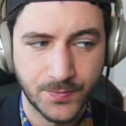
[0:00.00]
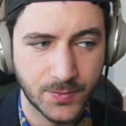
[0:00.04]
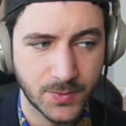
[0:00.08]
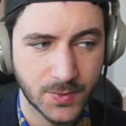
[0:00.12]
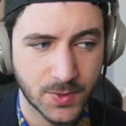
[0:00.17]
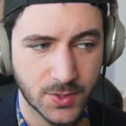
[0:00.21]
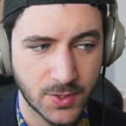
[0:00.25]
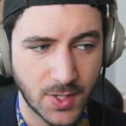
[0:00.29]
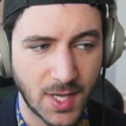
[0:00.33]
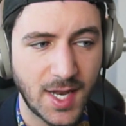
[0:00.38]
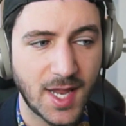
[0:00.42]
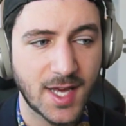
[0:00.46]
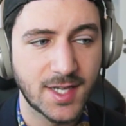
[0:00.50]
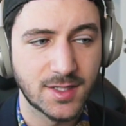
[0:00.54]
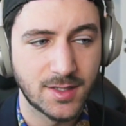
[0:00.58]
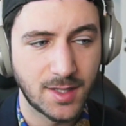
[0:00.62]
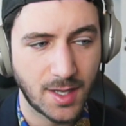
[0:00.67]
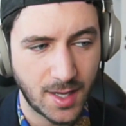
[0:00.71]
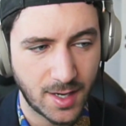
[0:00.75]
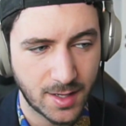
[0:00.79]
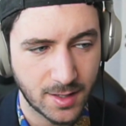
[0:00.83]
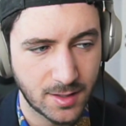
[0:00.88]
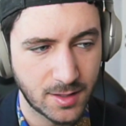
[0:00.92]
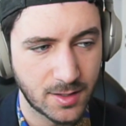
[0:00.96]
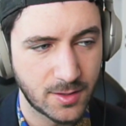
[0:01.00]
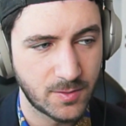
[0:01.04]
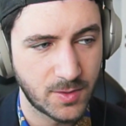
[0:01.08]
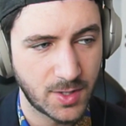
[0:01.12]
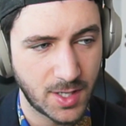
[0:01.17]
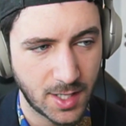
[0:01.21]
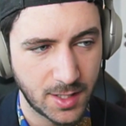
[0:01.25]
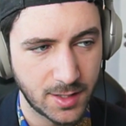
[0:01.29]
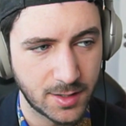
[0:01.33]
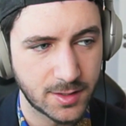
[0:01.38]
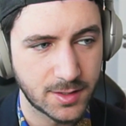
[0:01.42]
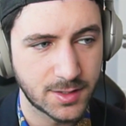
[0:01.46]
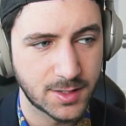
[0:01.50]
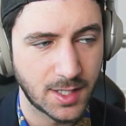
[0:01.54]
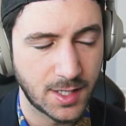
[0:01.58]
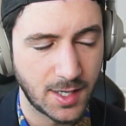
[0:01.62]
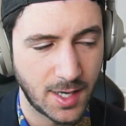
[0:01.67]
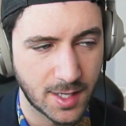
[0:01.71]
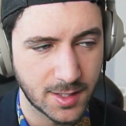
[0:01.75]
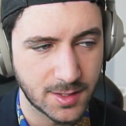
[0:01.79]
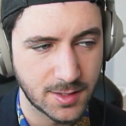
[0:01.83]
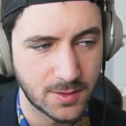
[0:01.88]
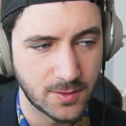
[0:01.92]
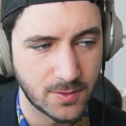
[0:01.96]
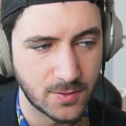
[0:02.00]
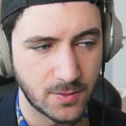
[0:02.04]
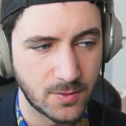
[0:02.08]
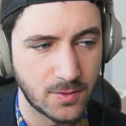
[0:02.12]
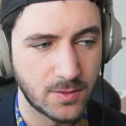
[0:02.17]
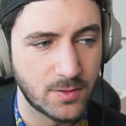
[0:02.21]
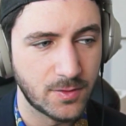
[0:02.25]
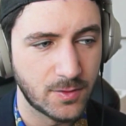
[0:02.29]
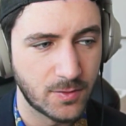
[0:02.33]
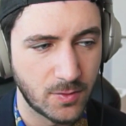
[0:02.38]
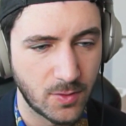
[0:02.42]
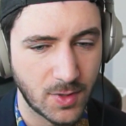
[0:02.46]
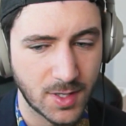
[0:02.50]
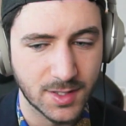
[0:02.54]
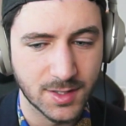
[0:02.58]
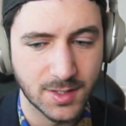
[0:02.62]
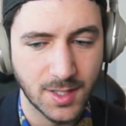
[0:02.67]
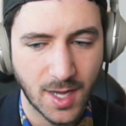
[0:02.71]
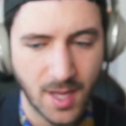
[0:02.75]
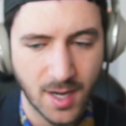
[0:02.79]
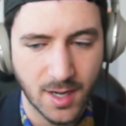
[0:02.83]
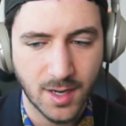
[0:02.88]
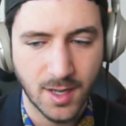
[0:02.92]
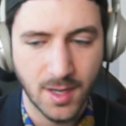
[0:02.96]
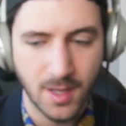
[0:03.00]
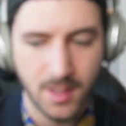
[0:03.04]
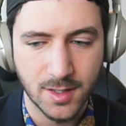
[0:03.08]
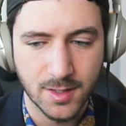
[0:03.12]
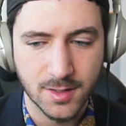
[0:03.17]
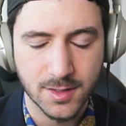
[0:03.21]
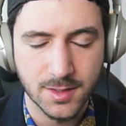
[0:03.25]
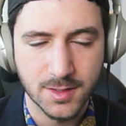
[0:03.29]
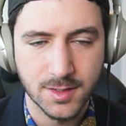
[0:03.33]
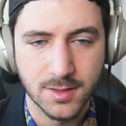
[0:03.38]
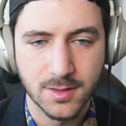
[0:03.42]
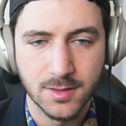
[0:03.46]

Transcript: So I like dark colors. I like to wear dark colors.